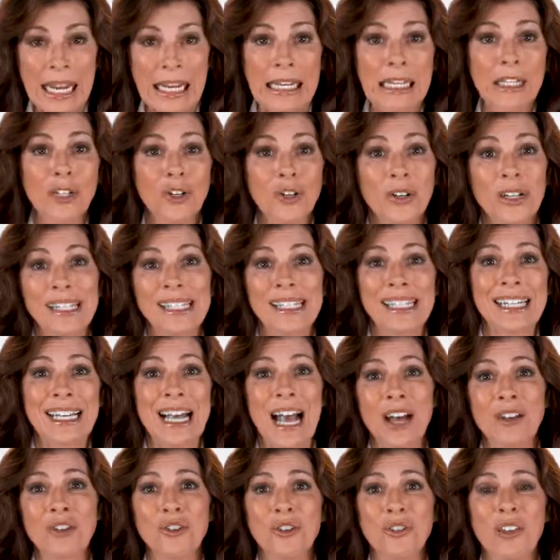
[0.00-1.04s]
increasing
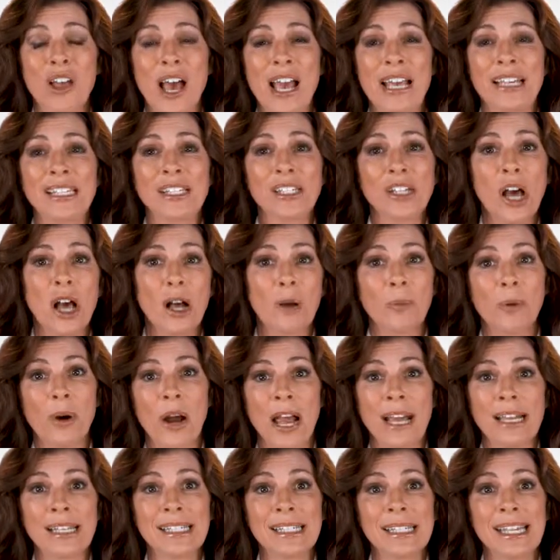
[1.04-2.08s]
underlying stock
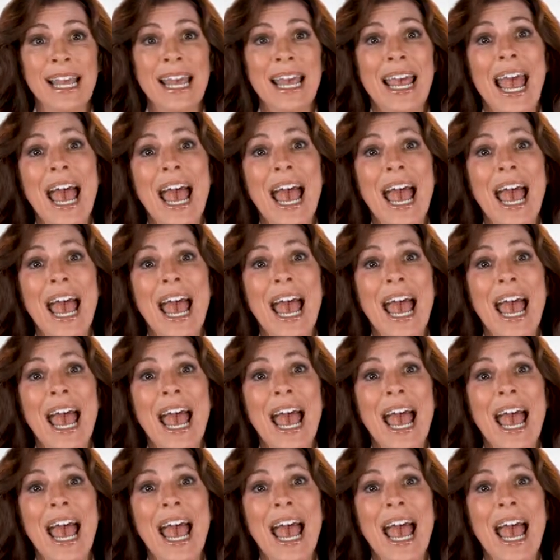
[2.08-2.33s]
price,